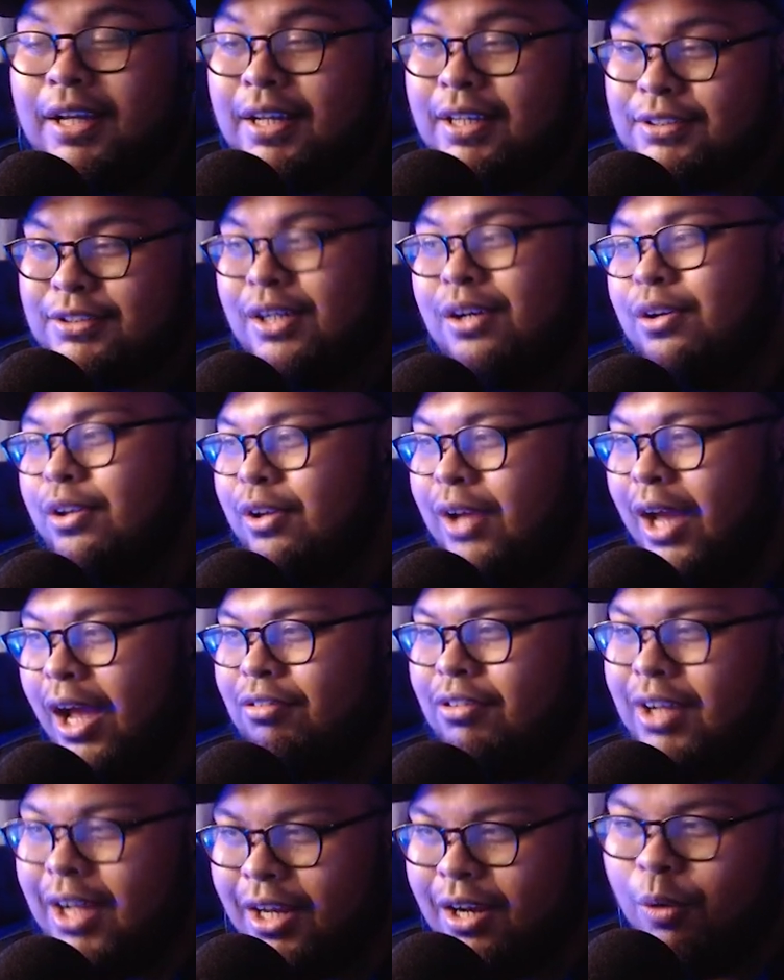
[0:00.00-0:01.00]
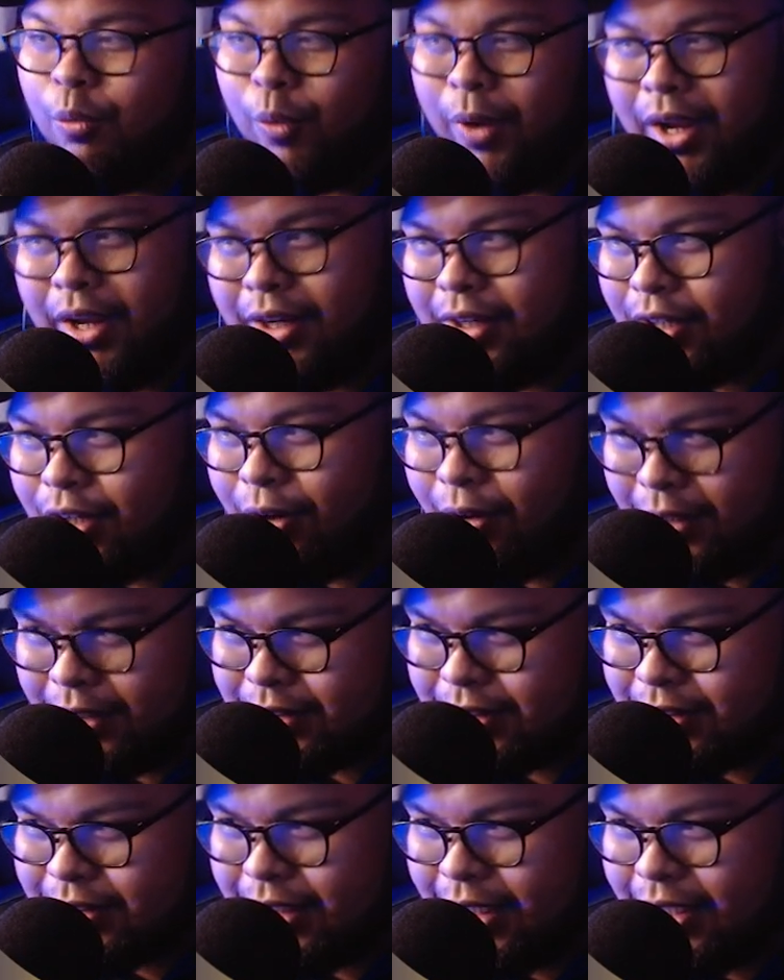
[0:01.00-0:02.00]
So you have to kind of weigh the
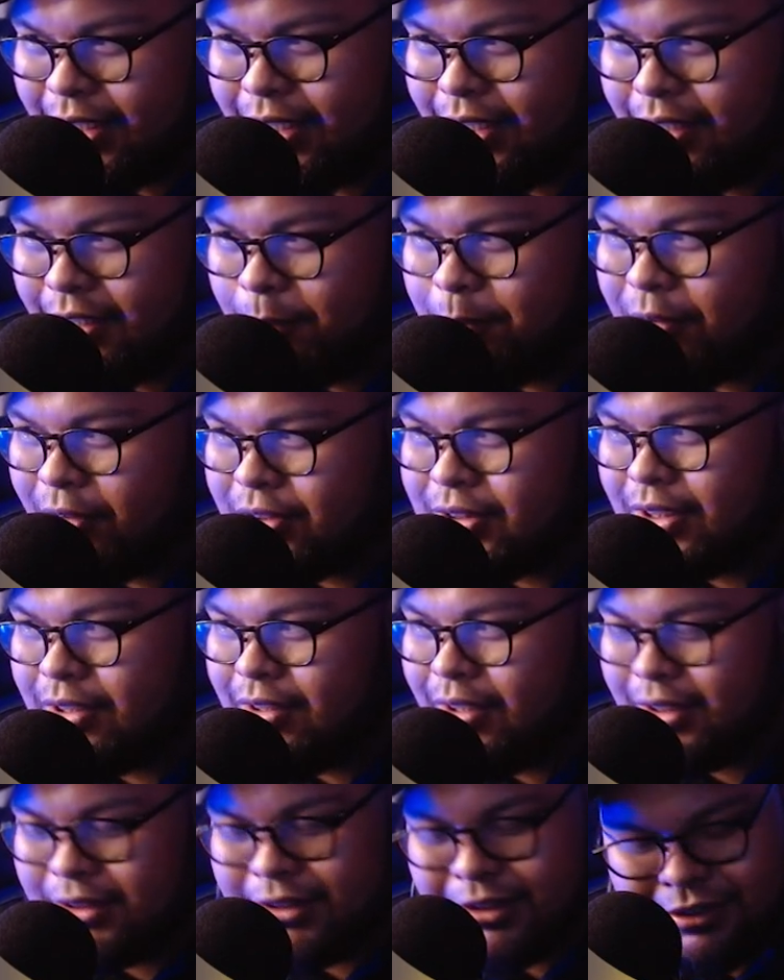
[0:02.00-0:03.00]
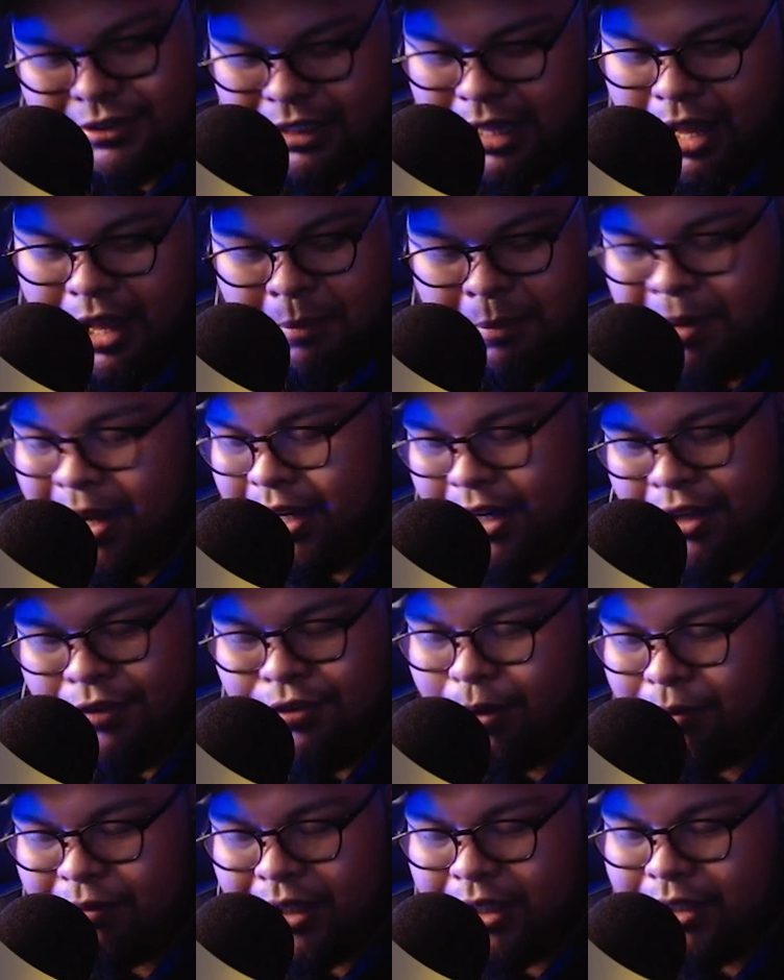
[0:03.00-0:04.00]
cons, the pros and cons. But if
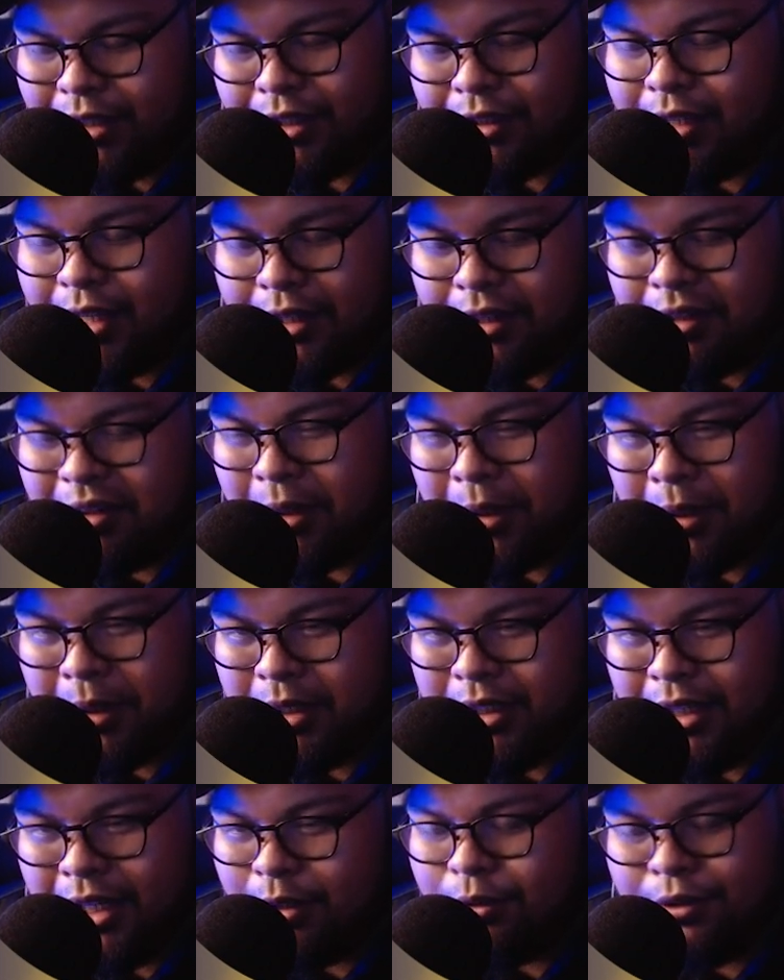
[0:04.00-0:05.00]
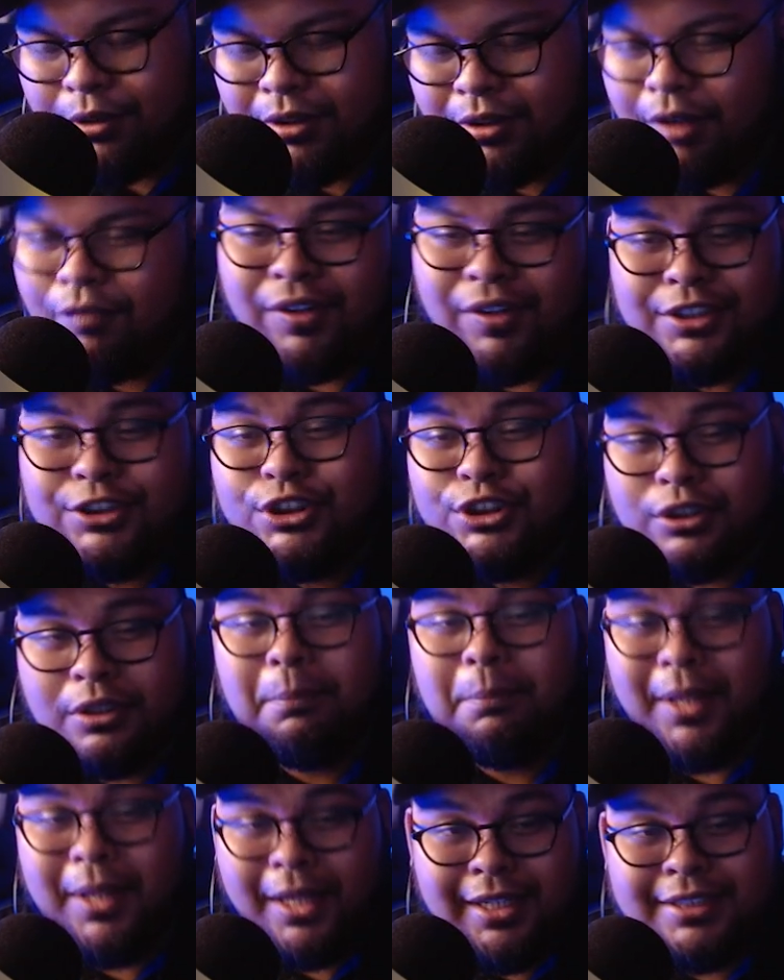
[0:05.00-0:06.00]
you're running like yellow, you definitely should
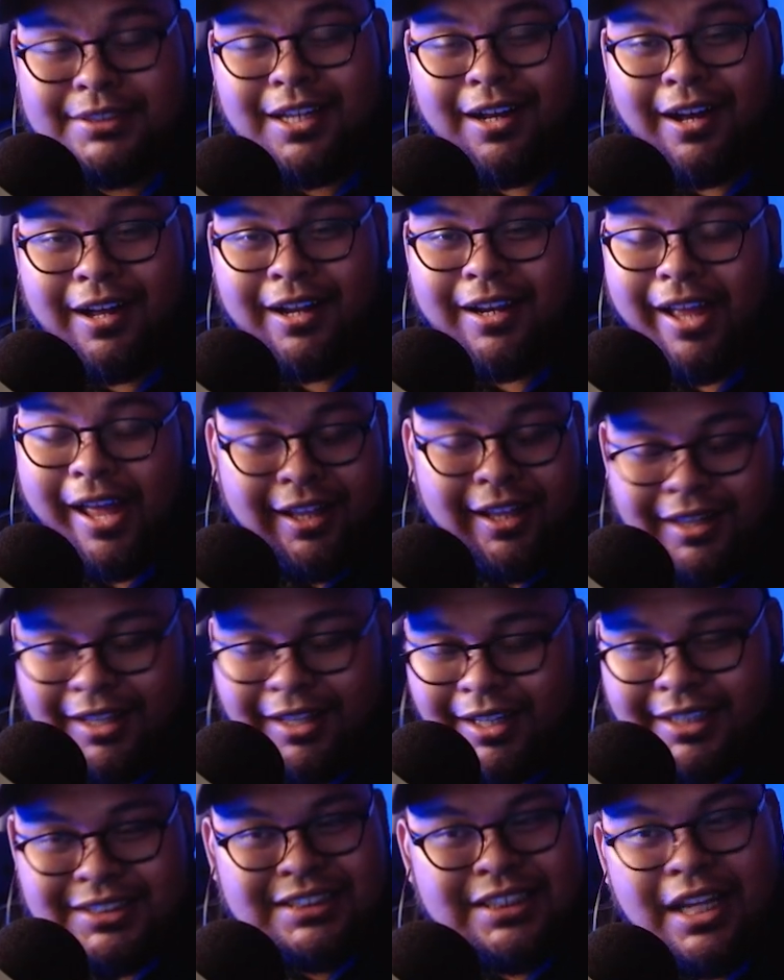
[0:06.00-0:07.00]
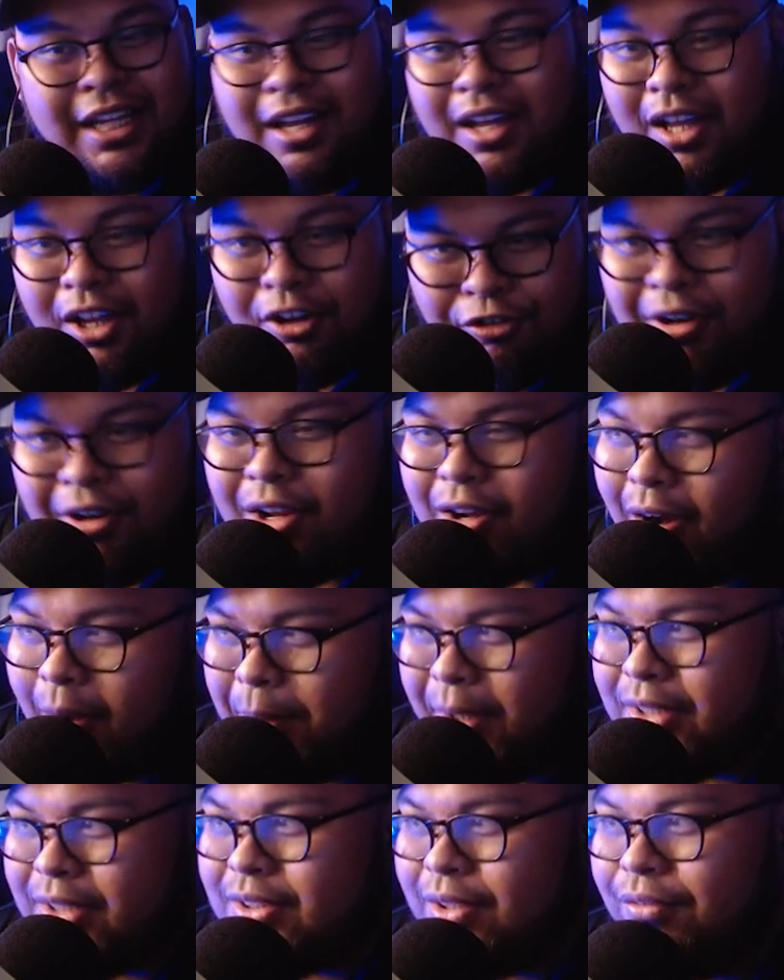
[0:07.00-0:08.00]
play this card. At least 3
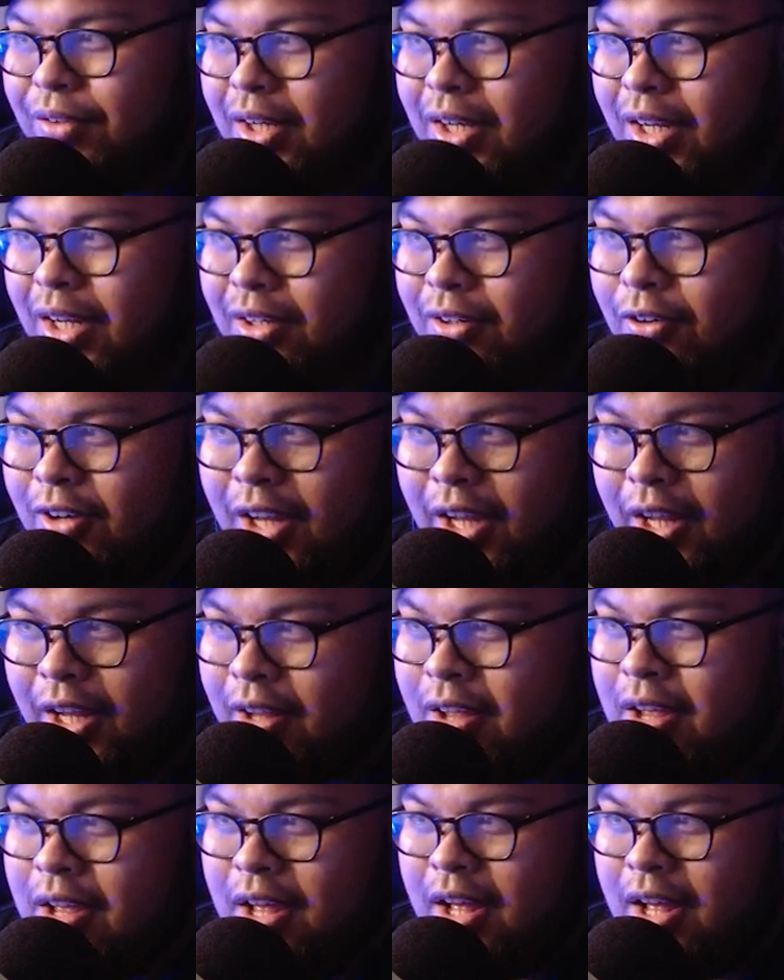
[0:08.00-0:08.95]
copies of it in your deck.